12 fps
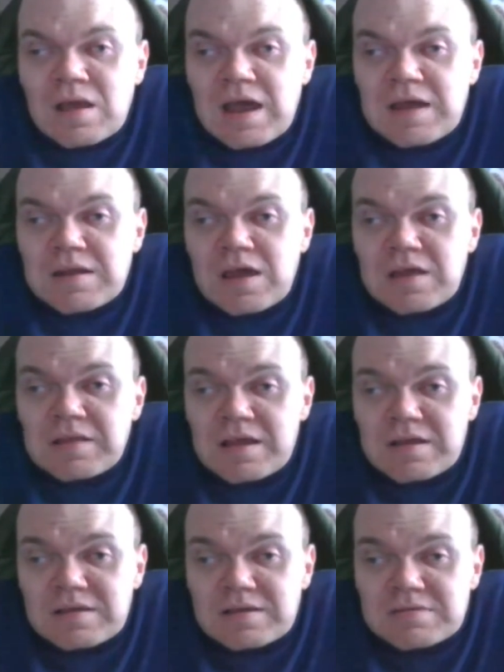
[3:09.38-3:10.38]
And I
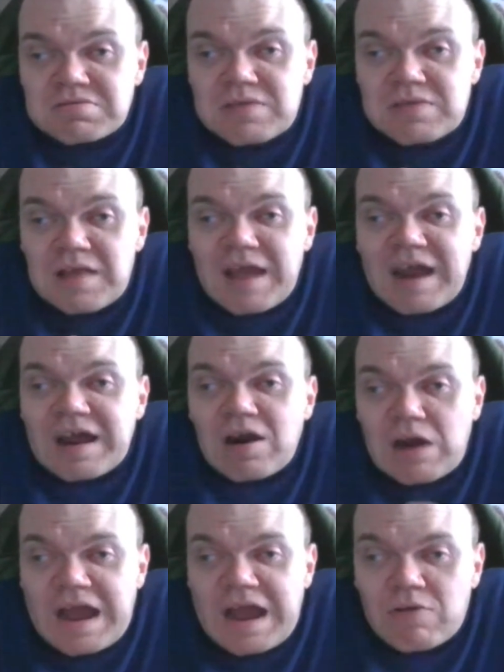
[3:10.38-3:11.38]
think that
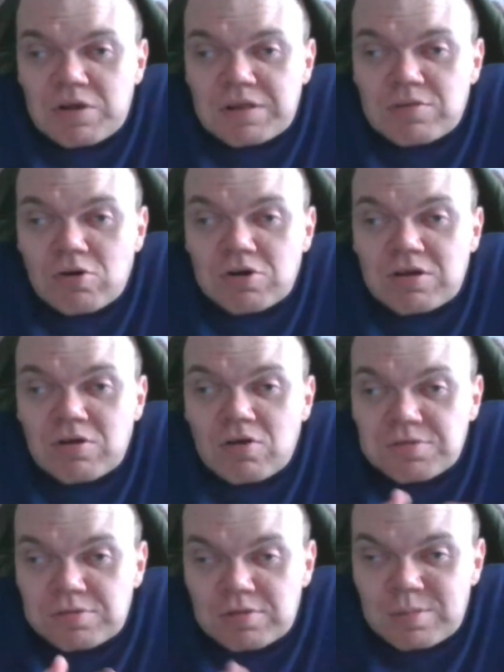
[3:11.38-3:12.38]
Dan Aykroyd and Ernie
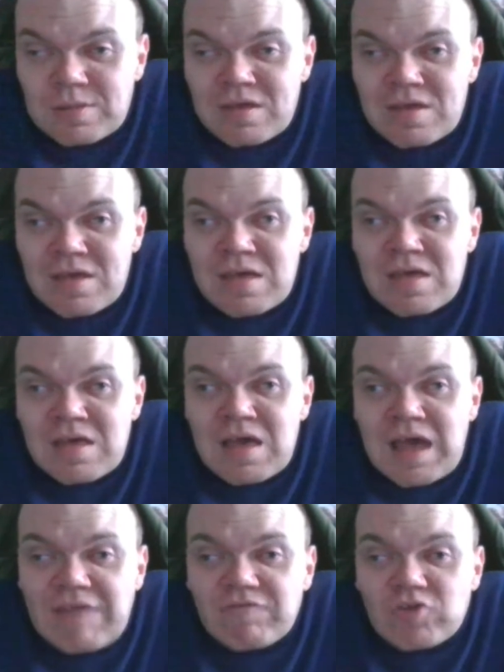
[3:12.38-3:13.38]
Hudson
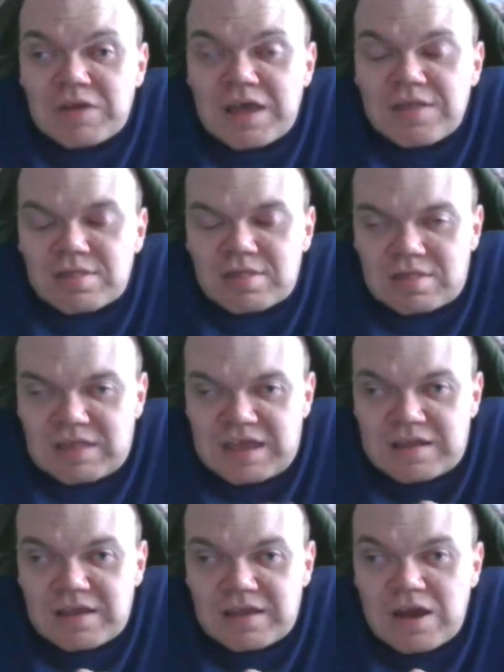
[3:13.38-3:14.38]
have a good
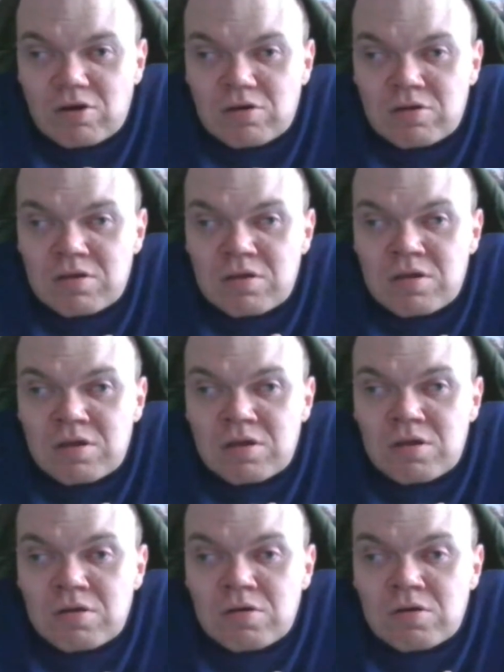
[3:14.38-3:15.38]
scene together
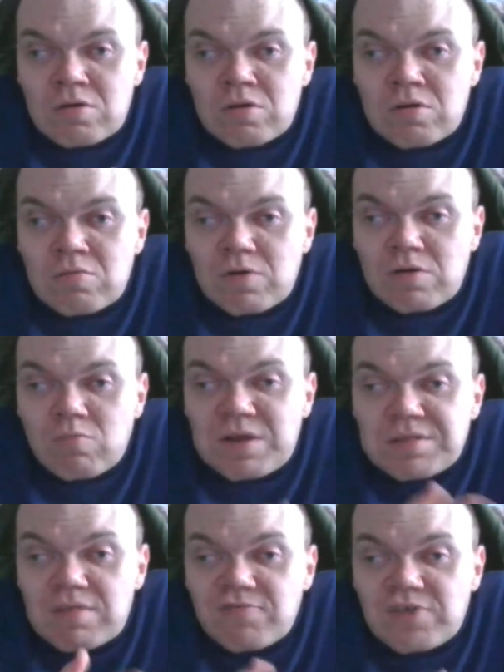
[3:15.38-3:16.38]
where
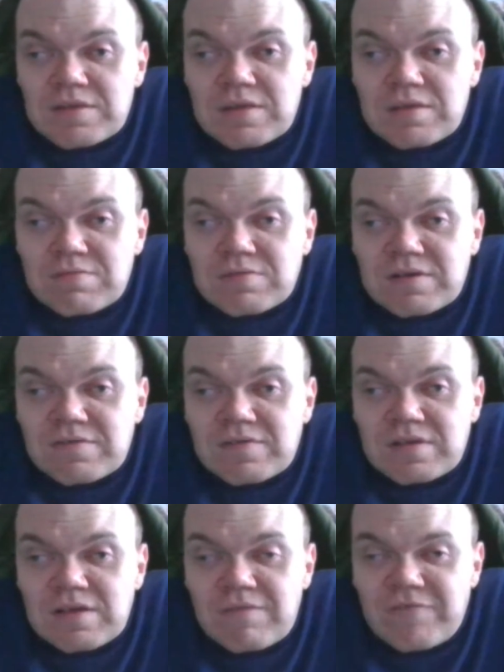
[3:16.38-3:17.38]
Winston's trying to
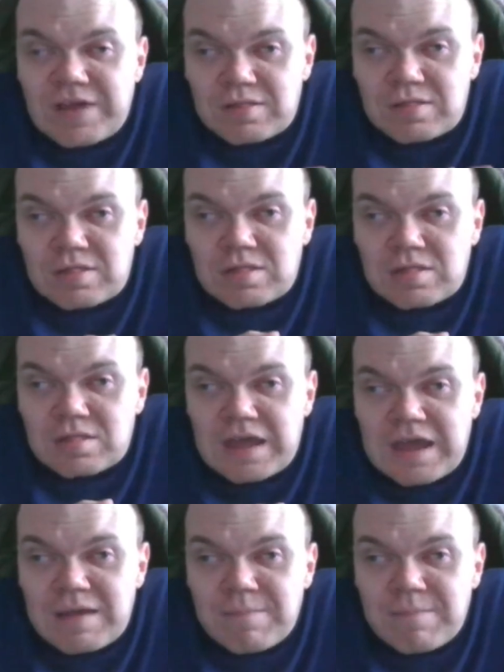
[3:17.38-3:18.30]
convince